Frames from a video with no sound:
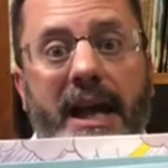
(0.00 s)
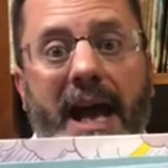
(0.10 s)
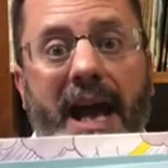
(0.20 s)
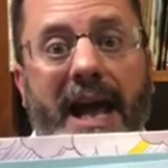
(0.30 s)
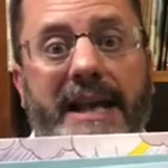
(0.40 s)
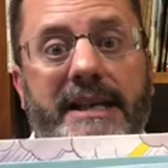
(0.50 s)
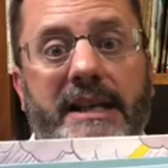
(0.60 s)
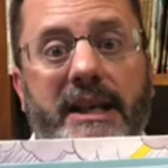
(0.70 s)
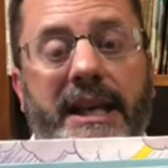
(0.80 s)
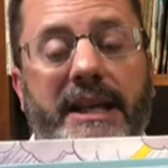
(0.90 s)
And
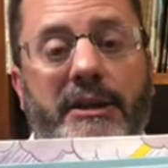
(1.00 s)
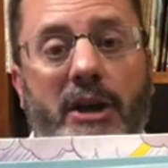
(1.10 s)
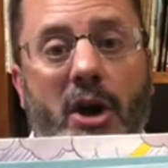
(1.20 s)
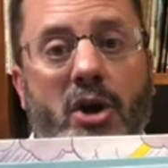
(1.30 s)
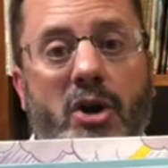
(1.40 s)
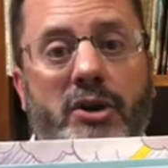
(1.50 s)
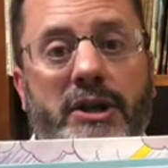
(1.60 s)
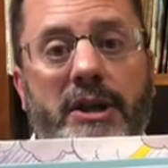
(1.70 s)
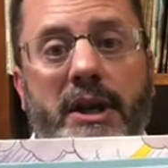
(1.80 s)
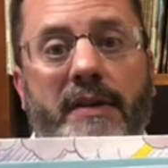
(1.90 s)
he learned
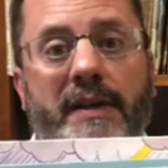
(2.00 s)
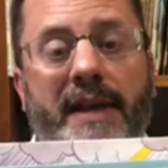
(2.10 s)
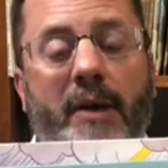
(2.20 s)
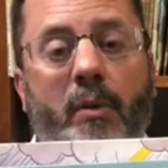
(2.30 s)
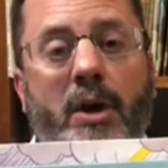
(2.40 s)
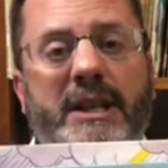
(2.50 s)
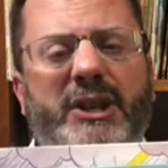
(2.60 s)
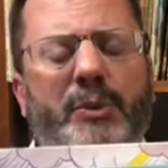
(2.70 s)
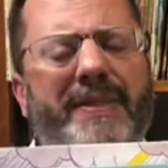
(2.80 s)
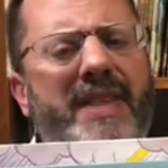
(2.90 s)
that that worked. And
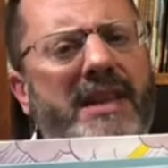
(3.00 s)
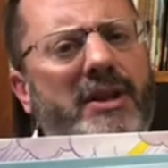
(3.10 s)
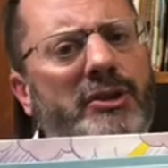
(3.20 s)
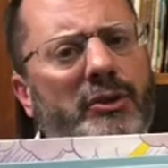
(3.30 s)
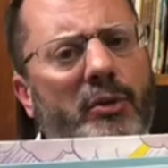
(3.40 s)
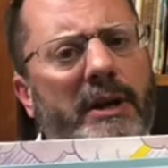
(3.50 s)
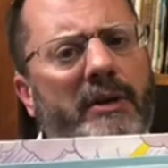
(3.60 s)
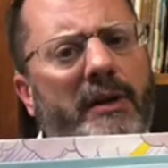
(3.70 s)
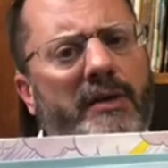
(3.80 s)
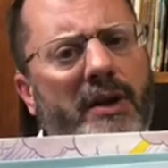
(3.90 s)
you would think the story
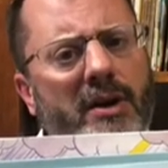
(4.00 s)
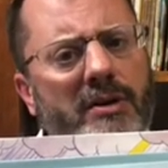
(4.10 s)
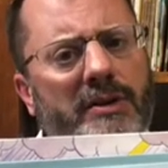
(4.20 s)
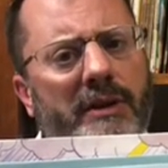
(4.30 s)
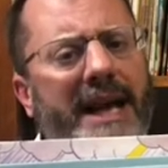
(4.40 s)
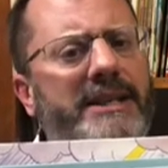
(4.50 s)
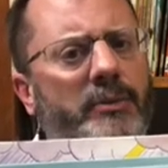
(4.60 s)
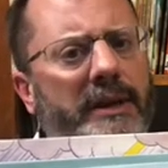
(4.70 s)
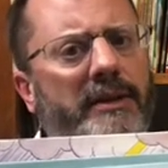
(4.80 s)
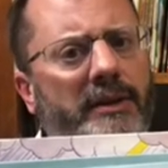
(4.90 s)
on the third, last
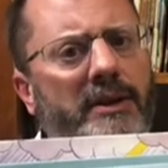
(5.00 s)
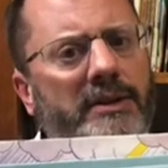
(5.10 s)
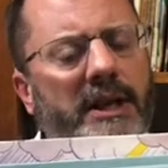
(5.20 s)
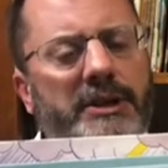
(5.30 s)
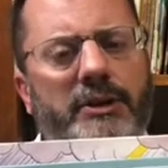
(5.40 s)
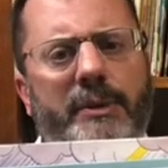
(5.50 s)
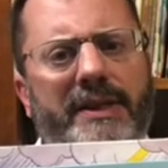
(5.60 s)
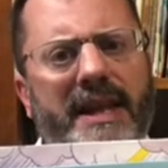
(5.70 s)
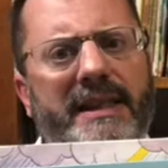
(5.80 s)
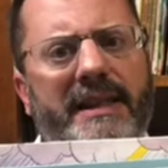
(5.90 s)
week, the third session, you would
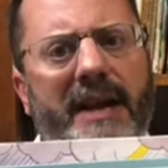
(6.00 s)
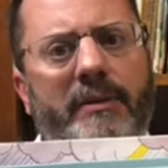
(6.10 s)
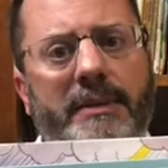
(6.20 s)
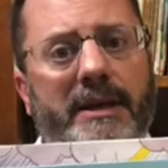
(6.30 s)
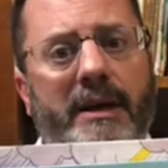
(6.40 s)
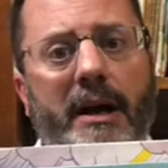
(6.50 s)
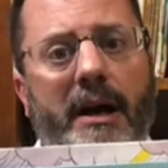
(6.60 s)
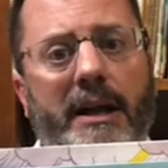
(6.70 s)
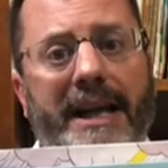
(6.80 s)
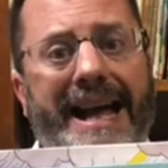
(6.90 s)
think that that would be a,
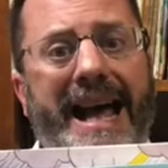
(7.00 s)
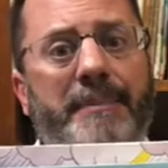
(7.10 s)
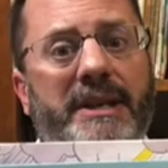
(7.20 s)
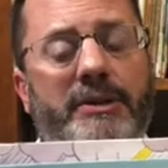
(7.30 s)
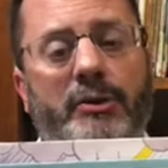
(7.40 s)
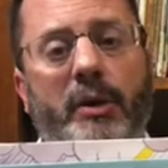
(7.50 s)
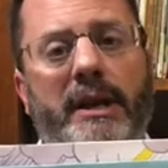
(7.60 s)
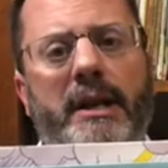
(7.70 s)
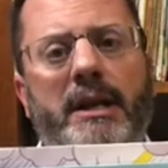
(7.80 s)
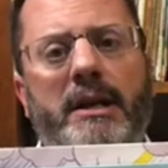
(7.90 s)
a, like a happy story,
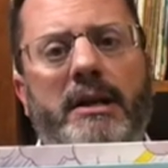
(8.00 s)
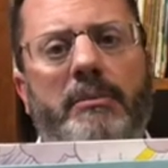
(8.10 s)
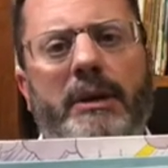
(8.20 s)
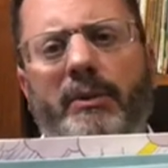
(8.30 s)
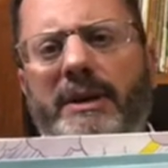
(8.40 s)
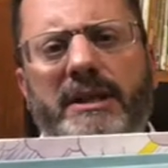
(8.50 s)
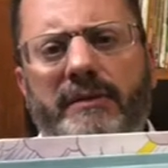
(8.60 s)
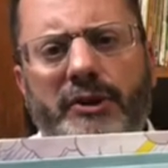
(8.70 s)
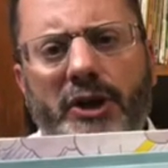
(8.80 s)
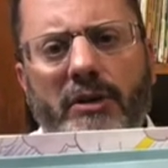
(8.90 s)
but it wasn't
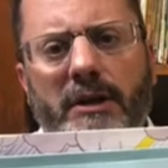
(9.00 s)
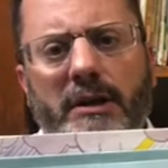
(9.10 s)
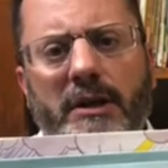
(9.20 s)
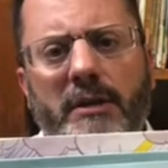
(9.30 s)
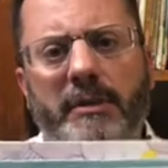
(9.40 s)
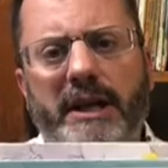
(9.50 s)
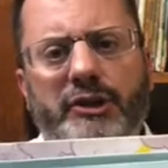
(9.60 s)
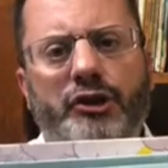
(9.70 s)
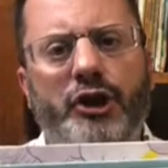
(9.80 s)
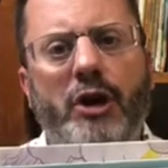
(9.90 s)
for Jonah because
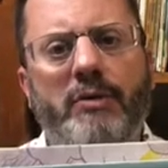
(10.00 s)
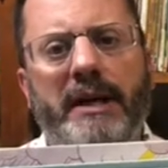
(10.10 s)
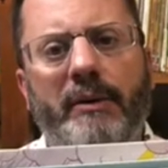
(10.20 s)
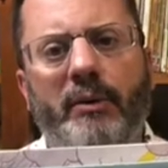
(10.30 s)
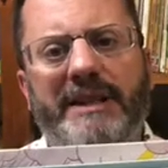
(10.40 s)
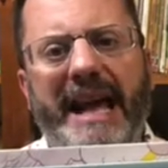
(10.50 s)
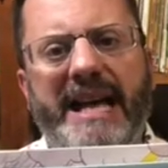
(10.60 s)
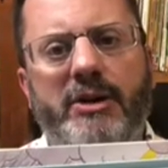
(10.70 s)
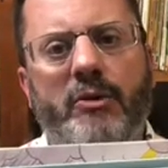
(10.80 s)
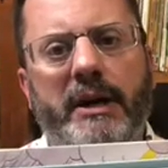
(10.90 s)
Jonah was
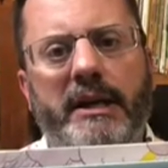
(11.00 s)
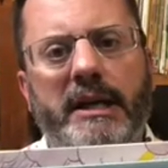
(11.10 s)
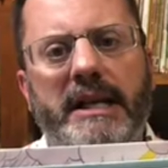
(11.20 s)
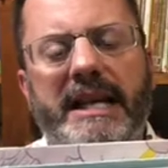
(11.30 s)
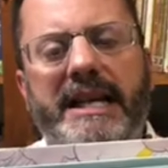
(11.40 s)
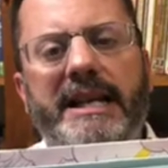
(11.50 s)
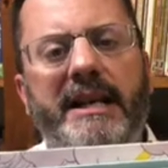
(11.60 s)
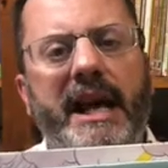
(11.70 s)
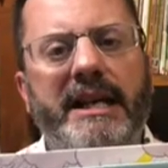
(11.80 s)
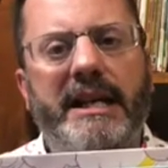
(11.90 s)
angry. He didn't
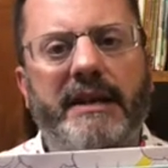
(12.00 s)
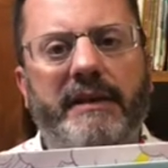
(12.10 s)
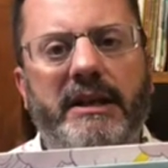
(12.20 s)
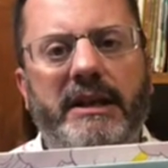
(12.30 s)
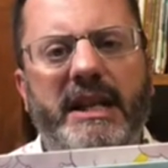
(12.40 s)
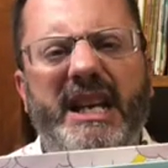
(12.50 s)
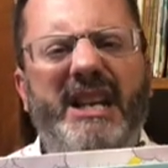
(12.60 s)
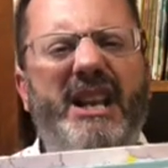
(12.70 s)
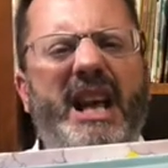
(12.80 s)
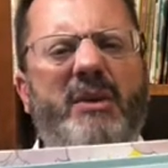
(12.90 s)
like Nineveh. He
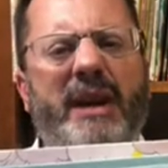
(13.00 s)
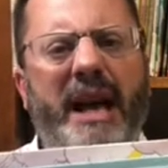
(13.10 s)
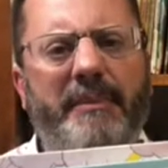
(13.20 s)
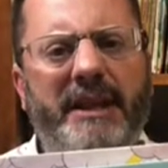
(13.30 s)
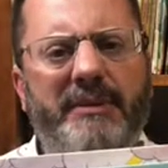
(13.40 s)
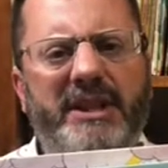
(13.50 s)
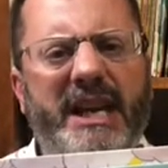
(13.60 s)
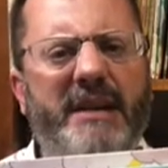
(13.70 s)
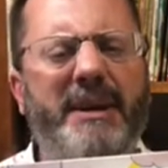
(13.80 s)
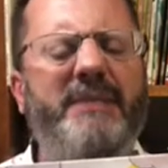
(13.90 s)
didn't like what happened. He was
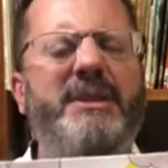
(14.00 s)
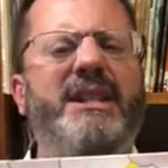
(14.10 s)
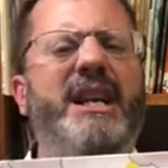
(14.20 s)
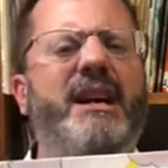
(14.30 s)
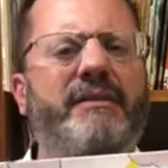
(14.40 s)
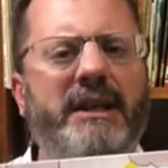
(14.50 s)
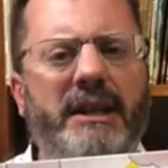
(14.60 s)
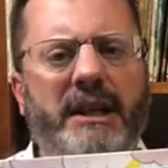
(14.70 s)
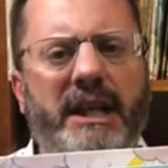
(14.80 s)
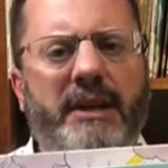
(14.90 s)
thinking about himself.
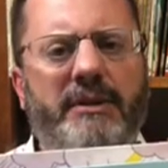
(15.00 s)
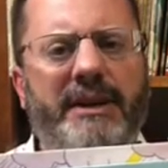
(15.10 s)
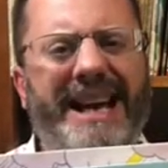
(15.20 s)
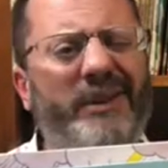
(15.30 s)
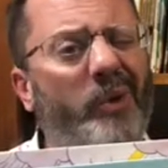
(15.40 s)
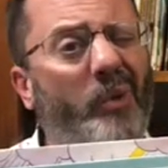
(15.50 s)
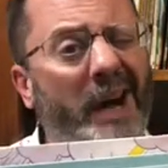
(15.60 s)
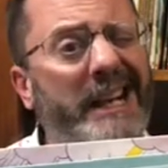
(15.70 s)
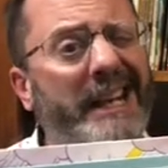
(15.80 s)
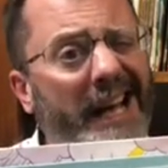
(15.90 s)
He was kind of a
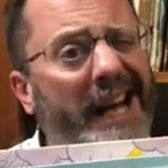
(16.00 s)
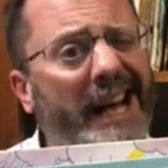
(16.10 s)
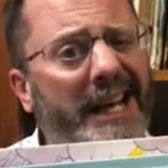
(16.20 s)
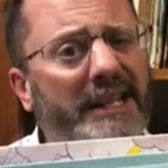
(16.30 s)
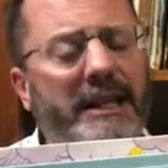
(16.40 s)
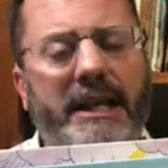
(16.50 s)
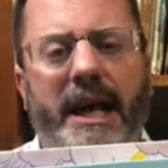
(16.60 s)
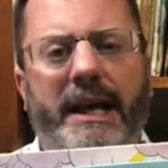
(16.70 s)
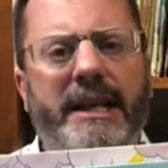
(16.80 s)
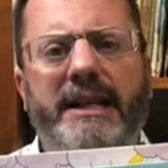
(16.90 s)
whiny guy,
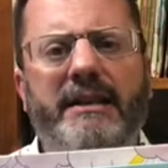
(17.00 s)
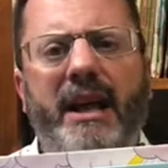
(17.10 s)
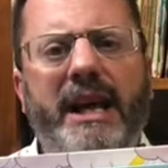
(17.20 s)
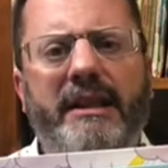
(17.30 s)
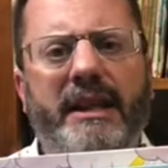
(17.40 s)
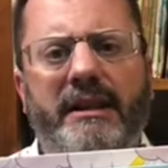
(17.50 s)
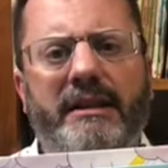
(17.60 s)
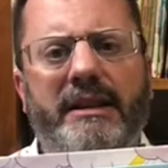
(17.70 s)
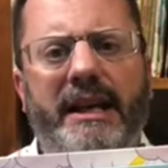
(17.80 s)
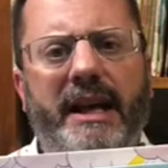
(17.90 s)
and he didn't like that,
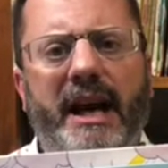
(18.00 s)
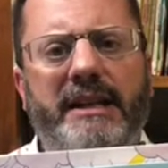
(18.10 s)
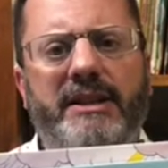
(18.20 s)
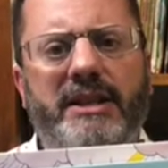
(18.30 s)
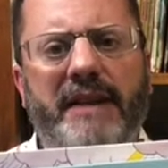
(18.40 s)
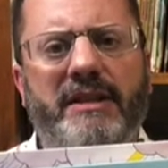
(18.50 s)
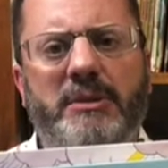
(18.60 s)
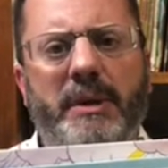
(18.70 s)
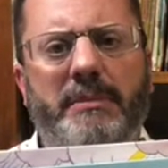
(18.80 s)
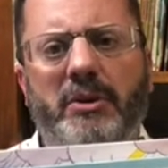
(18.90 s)
that God saved these
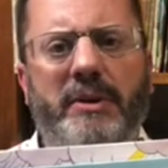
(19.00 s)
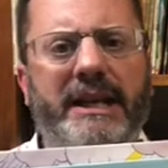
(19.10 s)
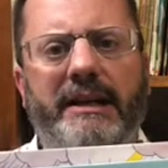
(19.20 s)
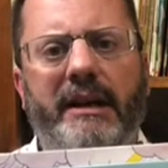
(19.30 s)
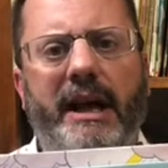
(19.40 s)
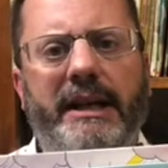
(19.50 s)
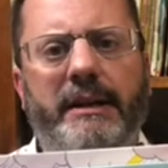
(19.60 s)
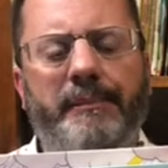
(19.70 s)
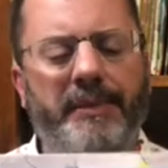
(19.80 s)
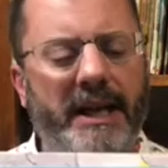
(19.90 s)
people who he didn't like.
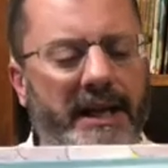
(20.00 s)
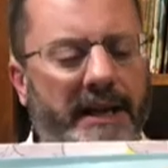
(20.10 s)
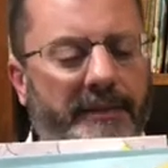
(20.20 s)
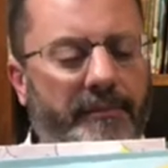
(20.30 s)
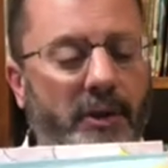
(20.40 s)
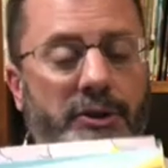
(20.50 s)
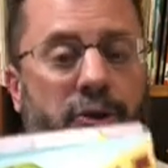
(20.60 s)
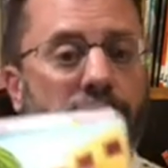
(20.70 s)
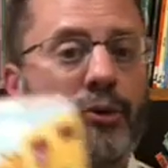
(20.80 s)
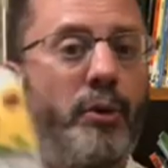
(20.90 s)
And most
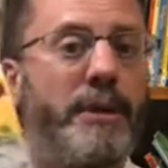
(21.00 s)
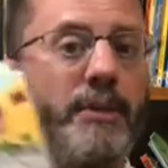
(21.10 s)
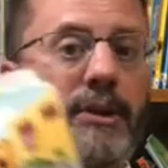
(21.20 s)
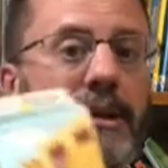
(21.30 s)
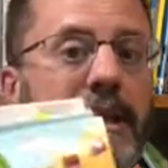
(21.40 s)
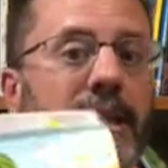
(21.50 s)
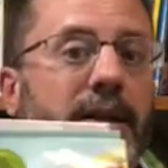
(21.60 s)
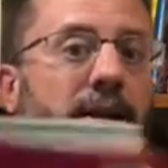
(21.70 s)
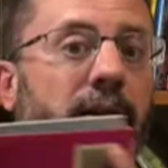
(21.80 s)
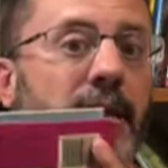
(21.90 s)
storybooks end
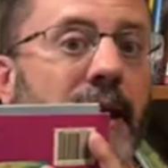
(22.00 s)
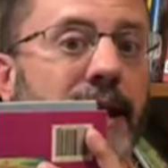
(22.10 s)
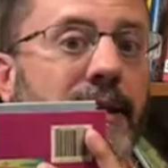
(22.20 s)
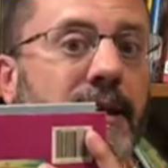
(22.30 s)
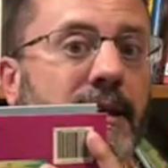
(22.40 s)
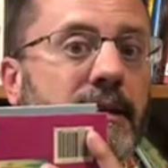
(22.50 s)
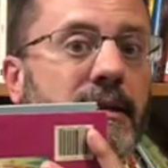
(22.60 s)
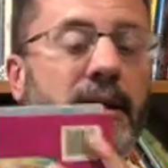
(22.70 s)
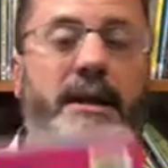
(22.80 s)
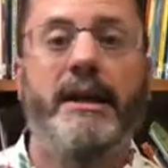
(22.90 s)
like this.
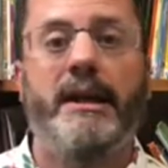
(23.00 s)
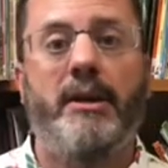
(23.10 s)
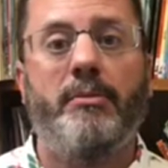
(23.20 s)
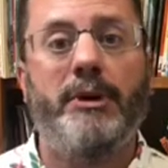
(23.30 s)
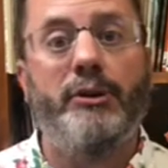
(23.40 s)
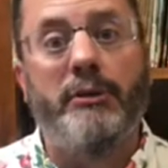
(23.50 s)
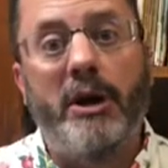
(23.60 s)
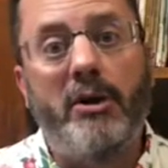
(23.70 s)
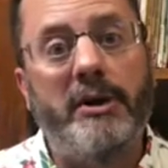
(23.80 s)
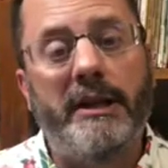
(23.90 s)
But you
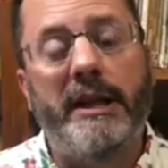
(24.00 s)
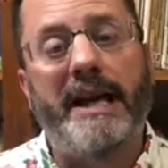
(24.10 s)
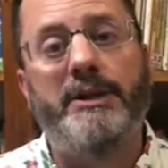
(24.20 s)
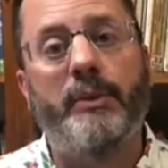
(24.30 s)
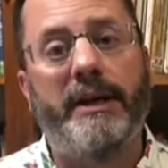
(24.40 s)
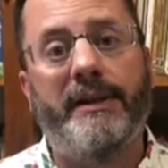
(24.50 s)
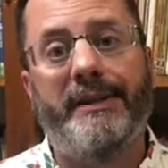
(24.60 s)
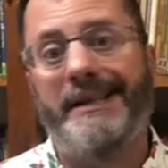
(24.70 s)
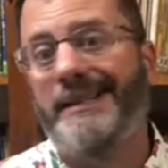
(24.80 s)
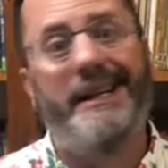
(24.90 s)
learned last week that
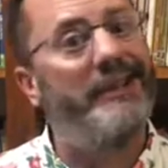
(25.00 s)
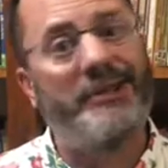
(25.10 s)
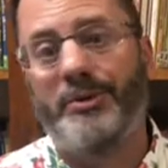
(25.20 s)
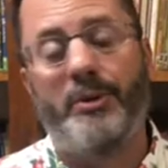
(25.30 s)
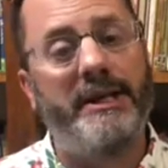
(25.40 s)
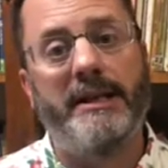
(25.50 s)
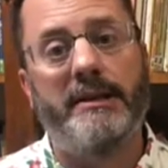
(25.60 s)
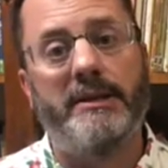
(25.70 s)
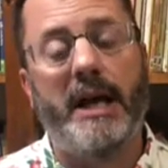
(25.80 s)
that's not how the story ends.